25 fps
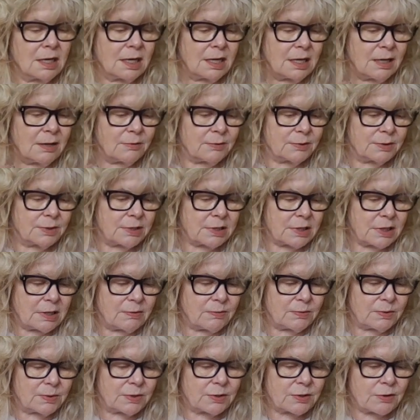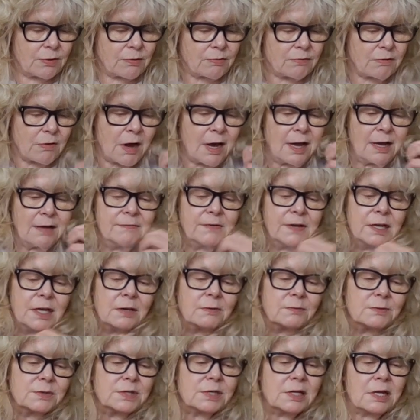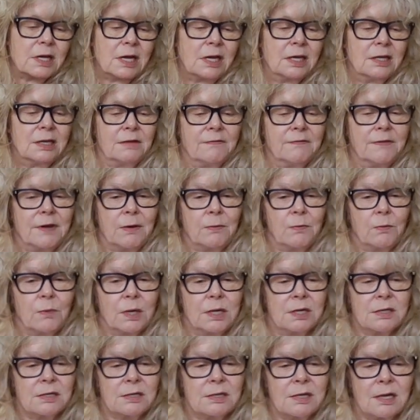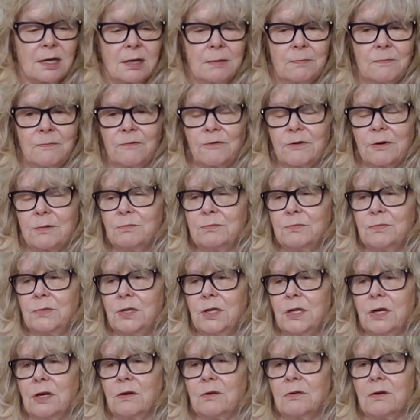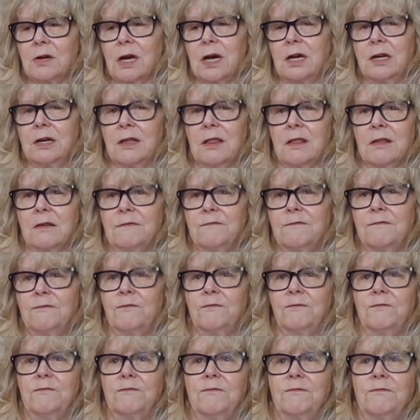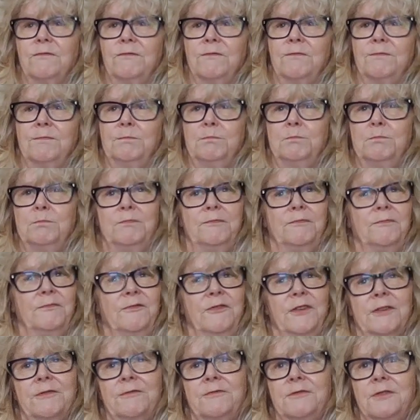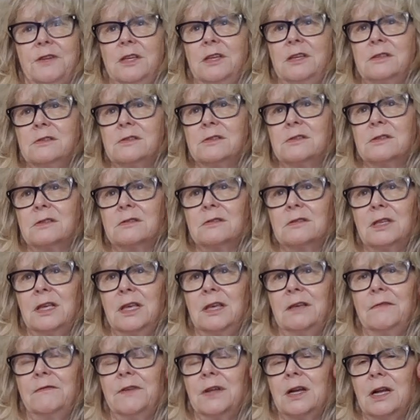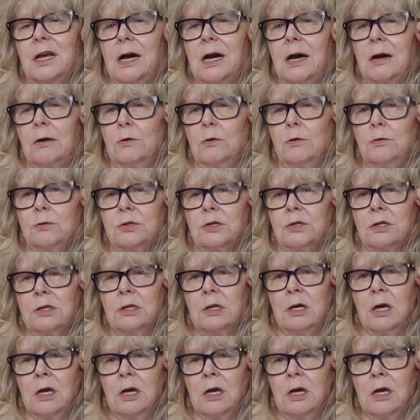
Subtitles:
It was thriving. It was kind of at one time, from kind of the 50s even out,